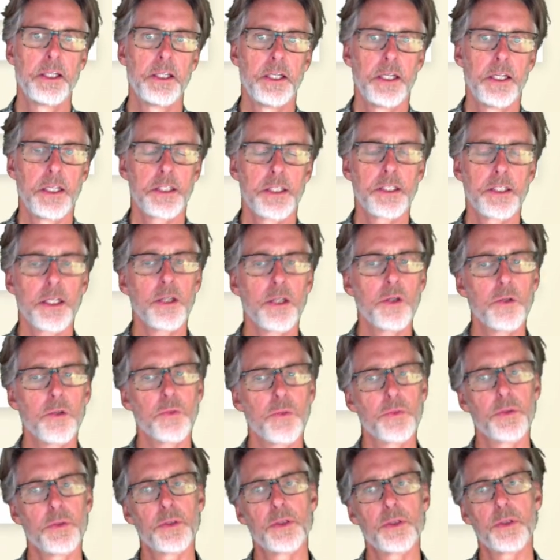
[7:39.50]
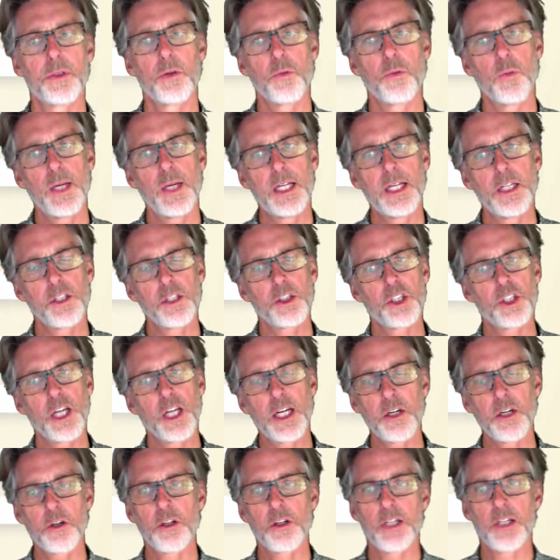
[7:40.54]
So we can
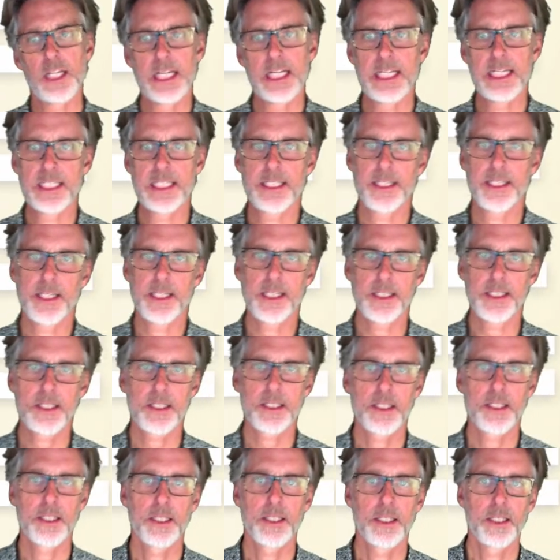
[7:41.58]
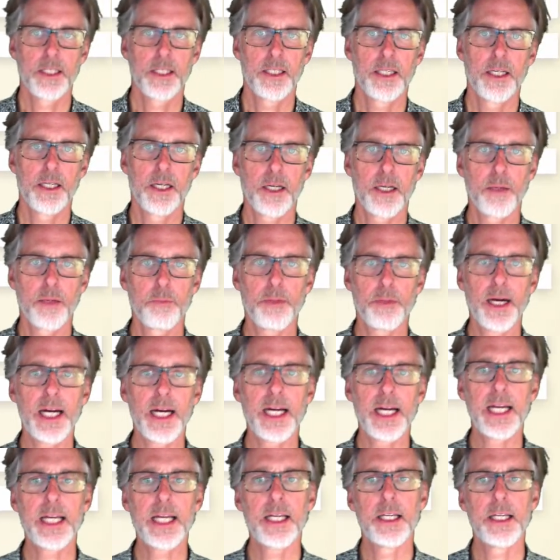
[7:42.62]
generalize this
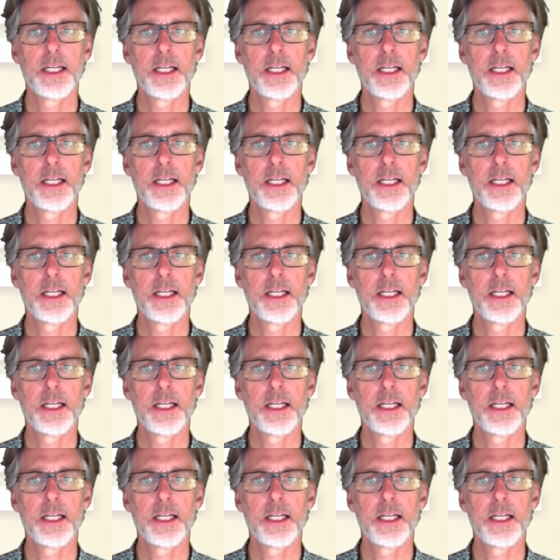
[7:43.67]
by